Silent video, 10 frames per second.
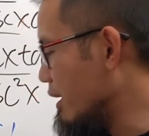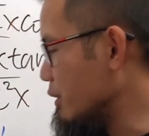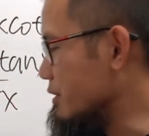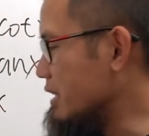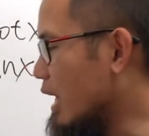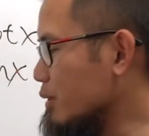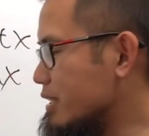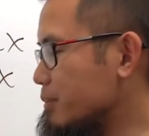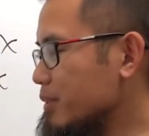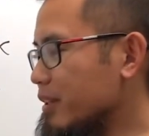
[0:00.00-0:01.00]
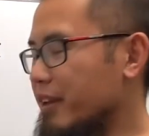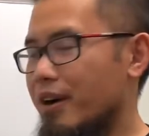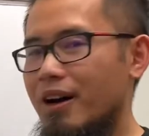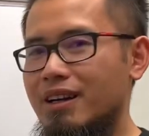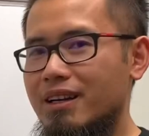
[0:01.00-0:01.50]
You see how similar they
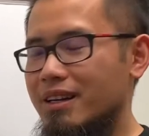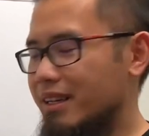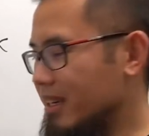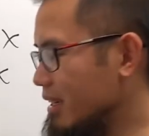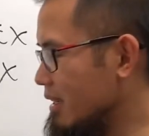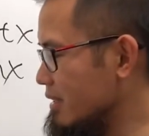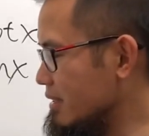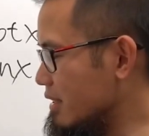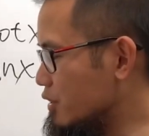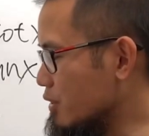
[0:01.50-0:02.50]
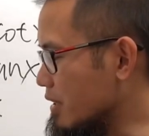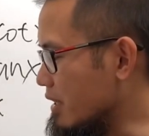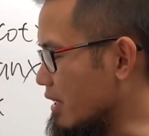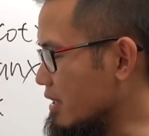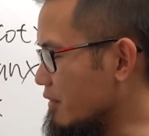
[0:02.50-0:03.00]
are? This is just the
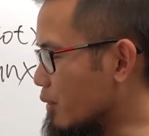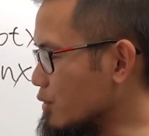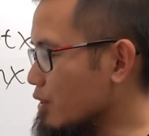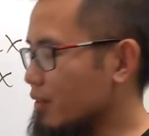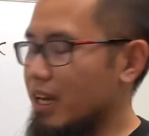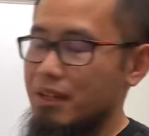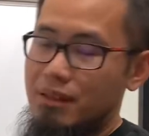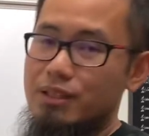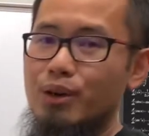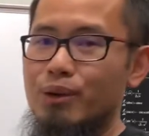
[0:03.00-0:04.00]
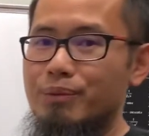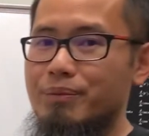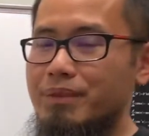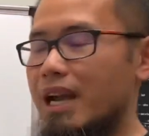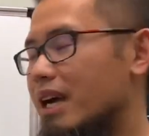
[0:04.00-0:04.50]
negative version of that, that's all.
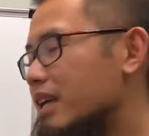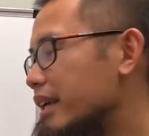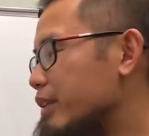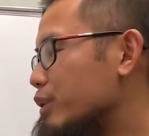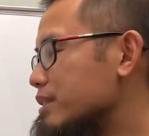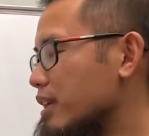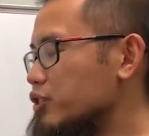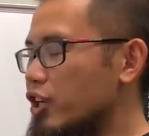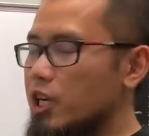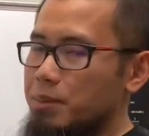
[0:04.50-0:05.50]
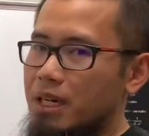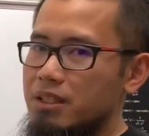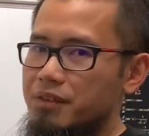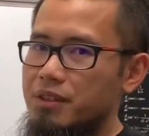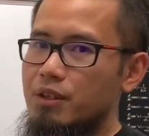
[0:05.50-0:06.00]
Yeah, and you guys can check out my
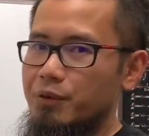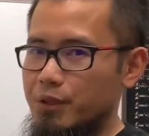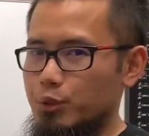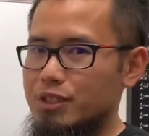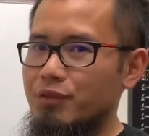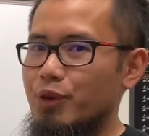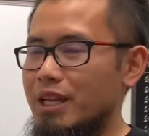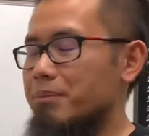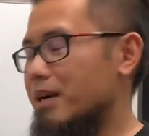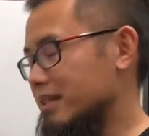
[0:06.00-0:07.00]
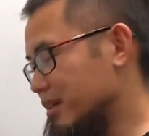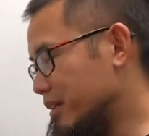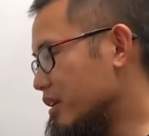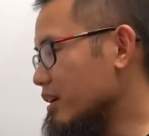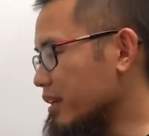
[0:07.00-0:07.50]
other video for the reason for that, but
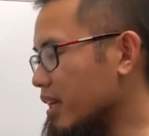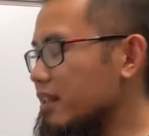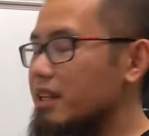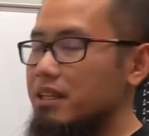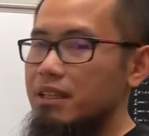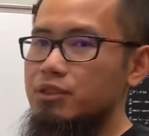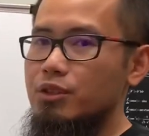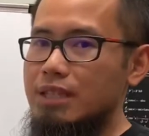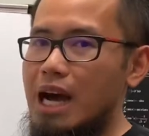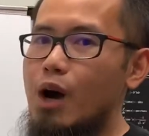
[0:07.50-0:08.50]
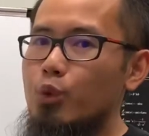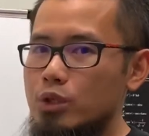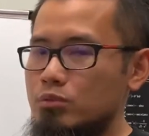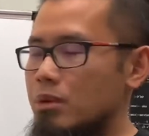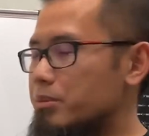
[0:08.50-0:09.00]
here again, it's just how we
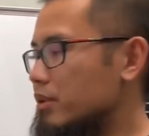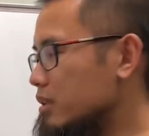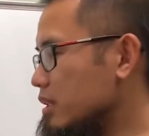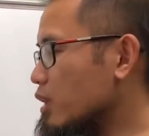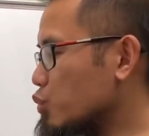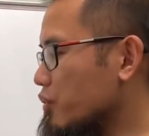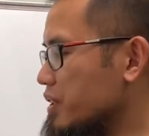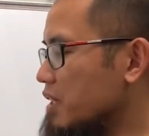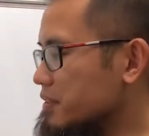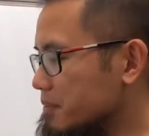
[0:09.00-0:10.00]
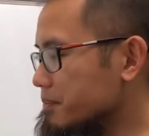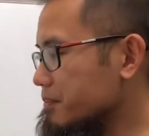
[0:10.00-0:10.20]
remember the derivatives.